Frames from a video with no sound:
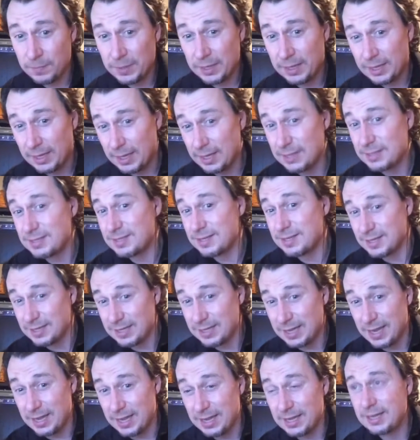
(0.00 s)
And
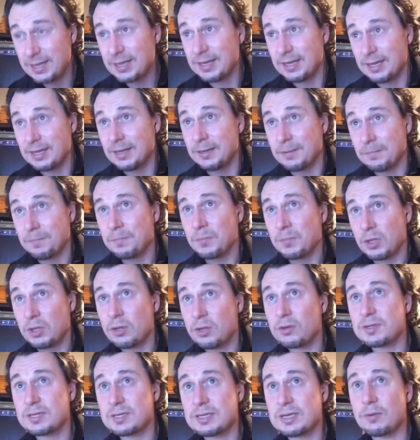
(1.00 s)
today, you'll
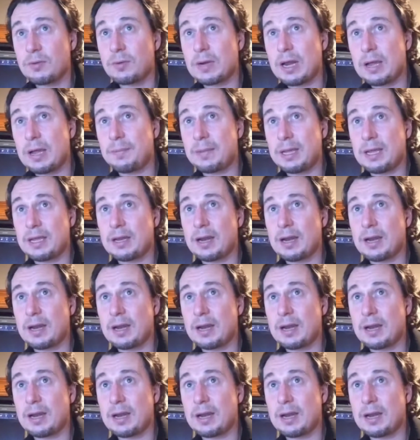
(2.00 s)
see what I mean.